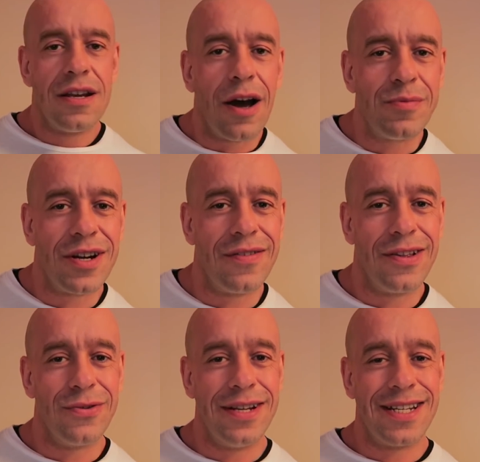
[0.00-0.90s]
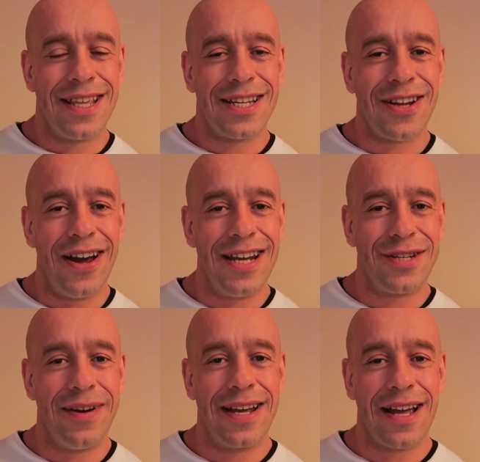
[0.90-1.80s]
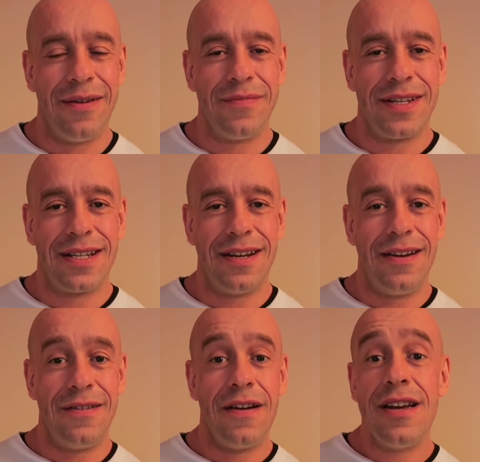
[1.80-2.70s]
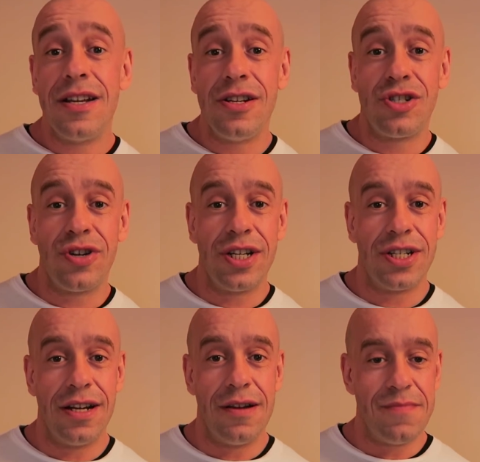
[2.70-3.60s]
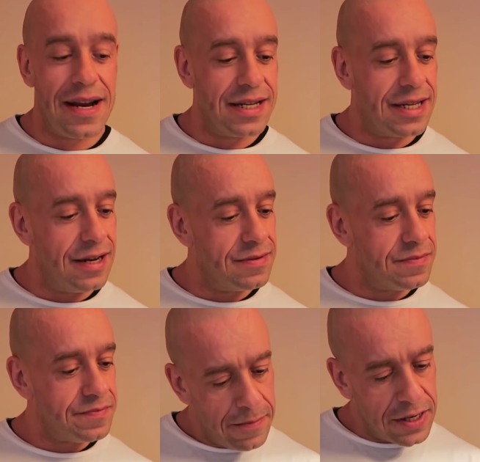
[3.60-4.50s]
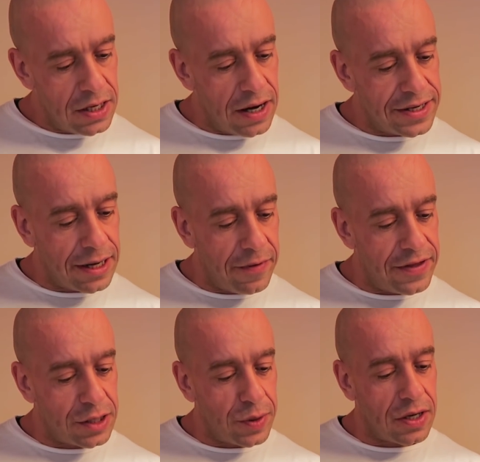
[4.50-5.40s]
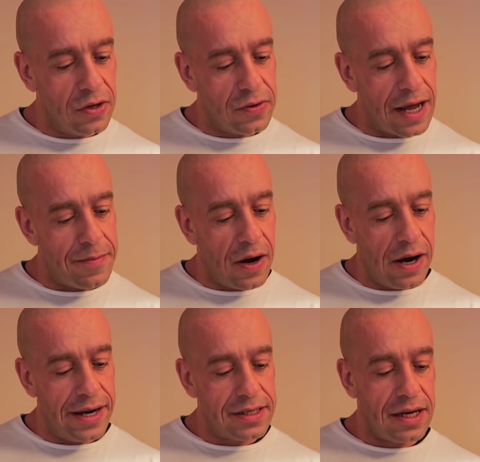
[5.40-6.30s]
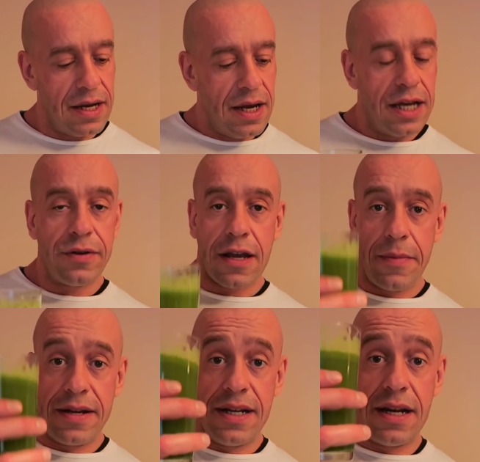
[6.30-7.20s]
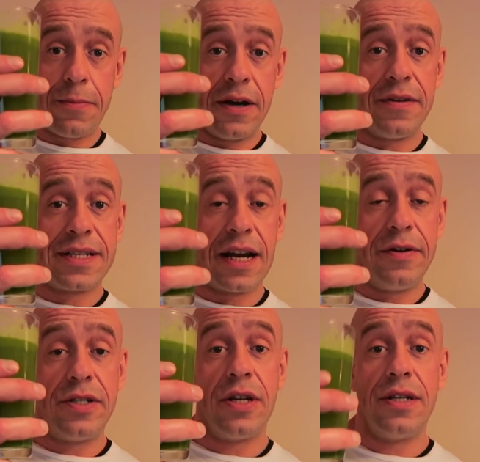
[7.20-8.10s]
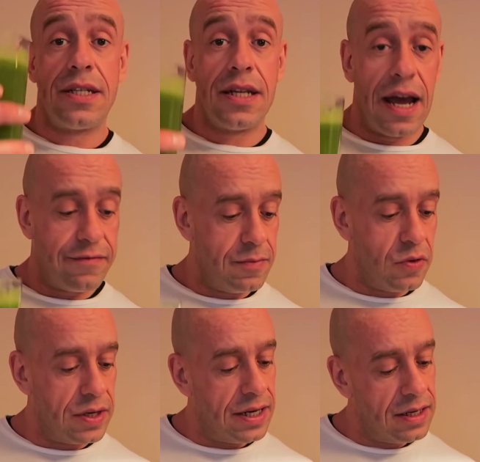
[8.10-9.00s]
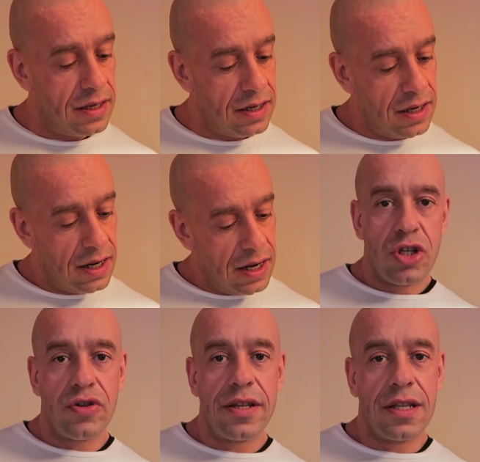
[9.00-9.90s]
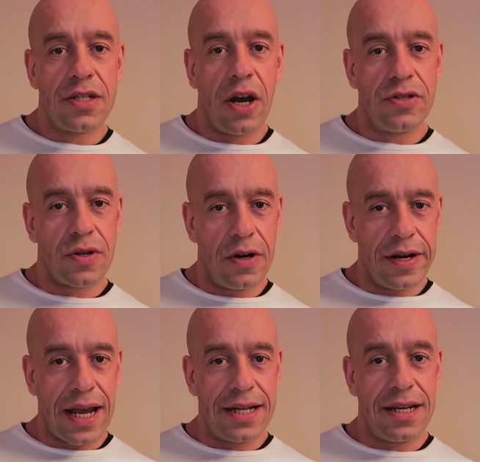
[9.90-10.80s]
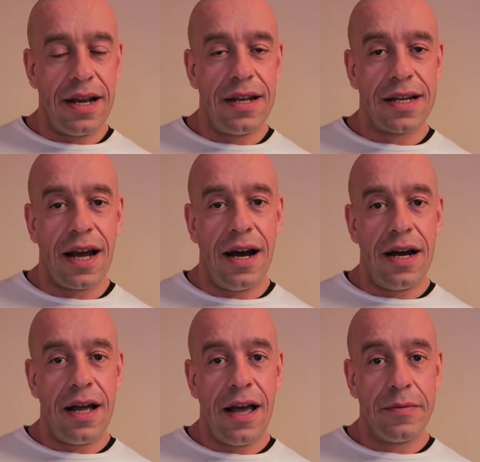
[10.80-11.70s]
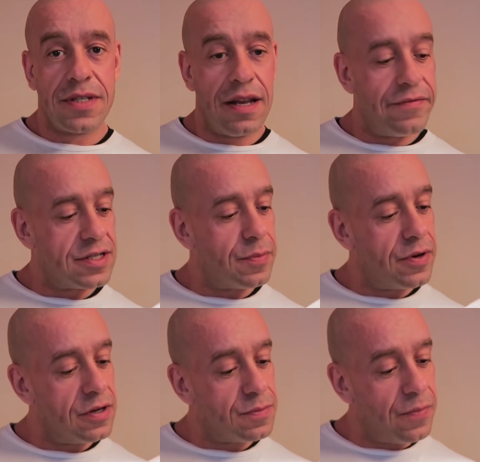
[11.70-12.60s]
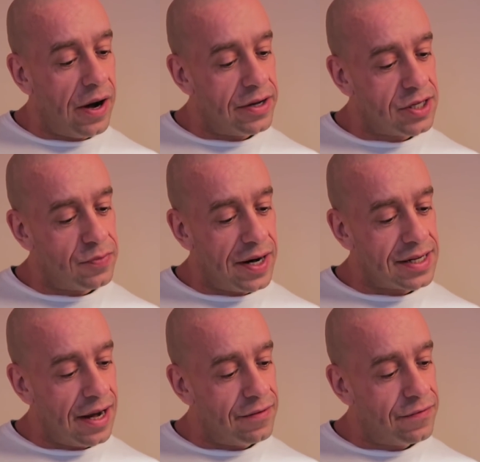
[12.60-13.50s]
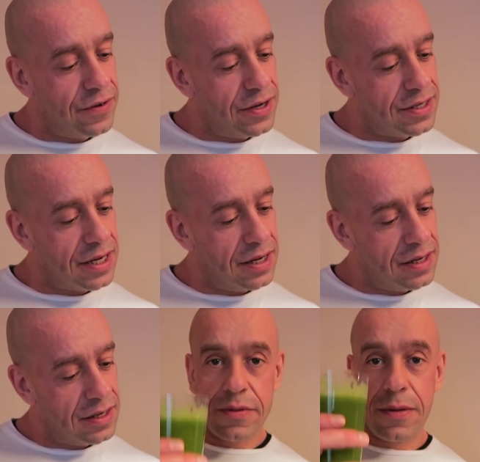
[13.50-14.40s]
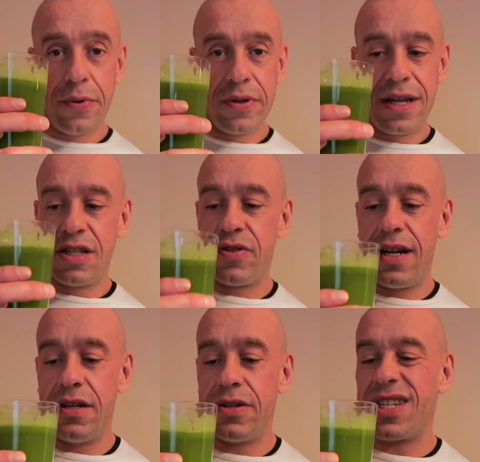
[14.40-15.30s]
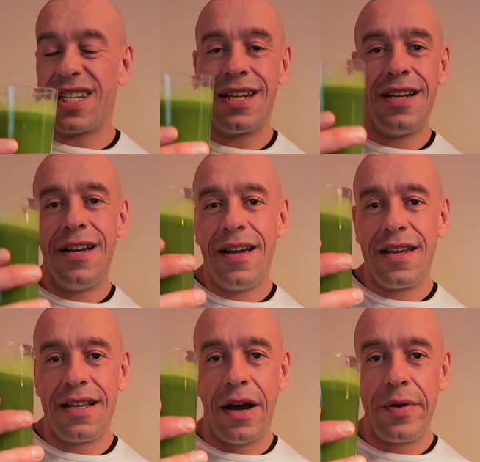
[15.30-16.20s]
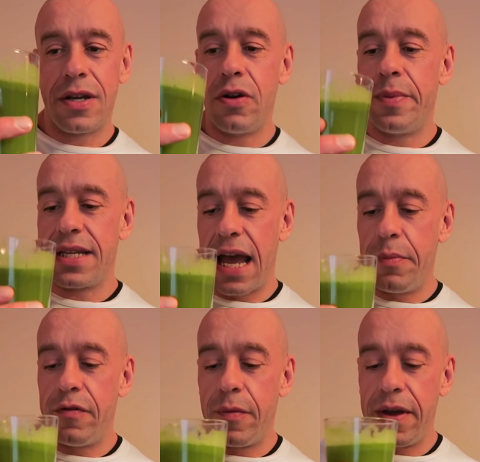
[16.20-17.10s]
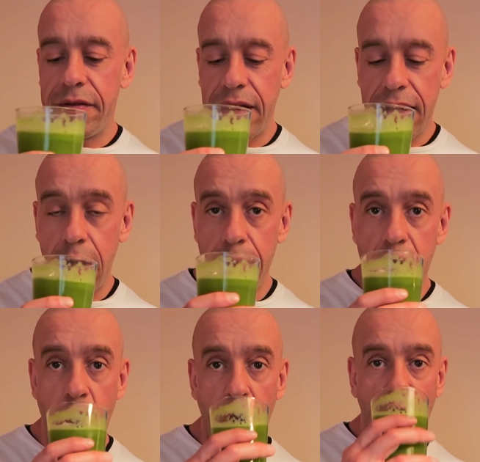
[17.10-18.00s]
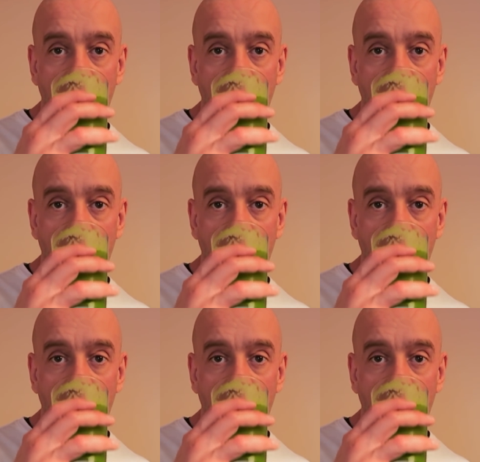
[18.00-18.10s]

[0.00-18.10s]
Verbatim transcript: You know, I'm generally all into the science when it comes to nutrition and medicine. But you know, some of this we can all get behind. He's recommended a pint of celery juice every morning. Strengthens hydrochloric acid in the gut, helps the liver to produce bile to break down food, helps support the adrenals. You know, we can all be down with a bit of that, can't we?